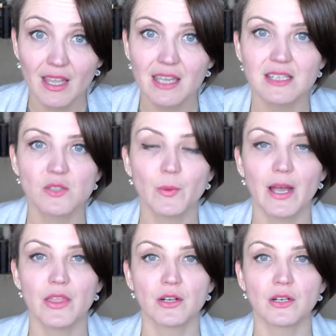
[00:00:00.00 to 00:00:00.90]
is
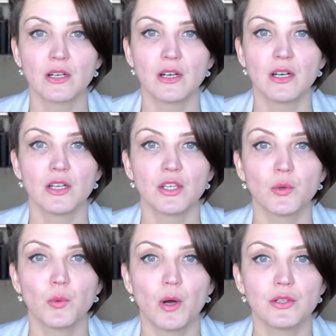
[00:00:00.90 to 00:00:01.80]
whether
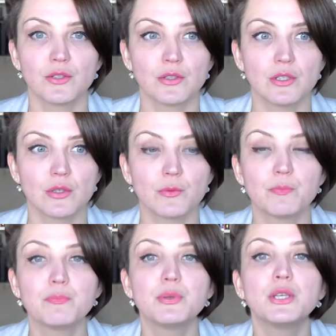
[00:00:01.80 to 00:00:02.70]
you want to do
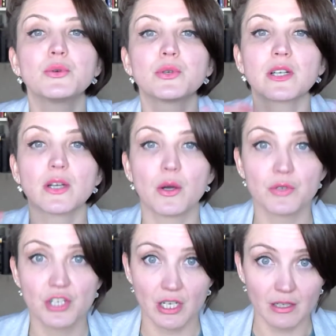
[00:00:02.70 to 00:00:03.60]
pure
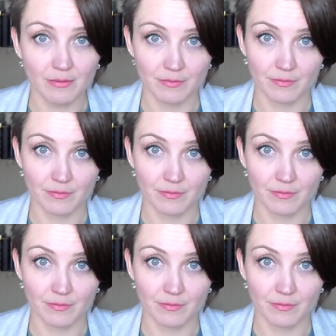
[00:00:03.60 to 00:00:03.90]
coaching